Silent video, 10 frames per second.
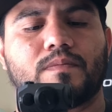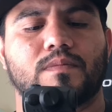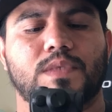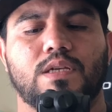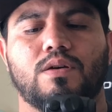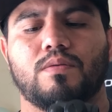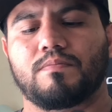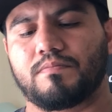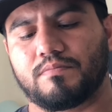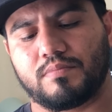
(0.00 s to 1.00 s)
So
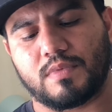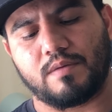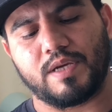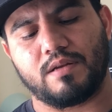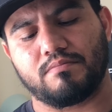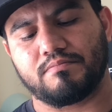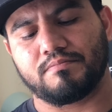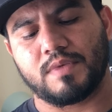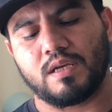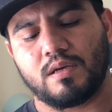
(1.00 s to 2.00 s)
I mean,
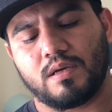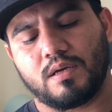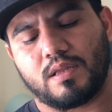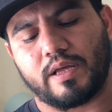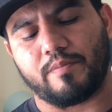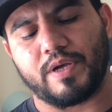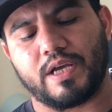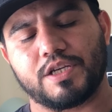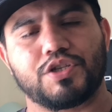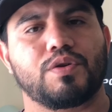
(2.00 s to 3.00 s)
not a big
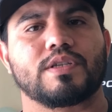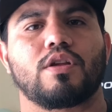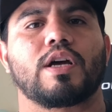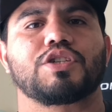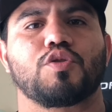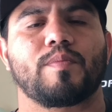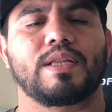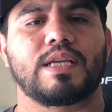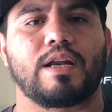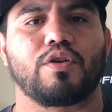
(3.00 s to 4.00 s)
issue as long as you're
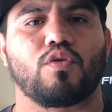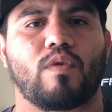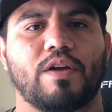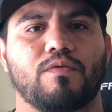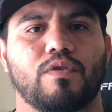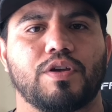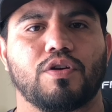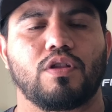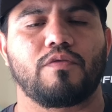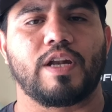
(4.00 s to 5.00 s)
maintaining your rifle and
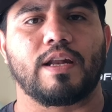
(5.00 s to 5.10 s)
you're living it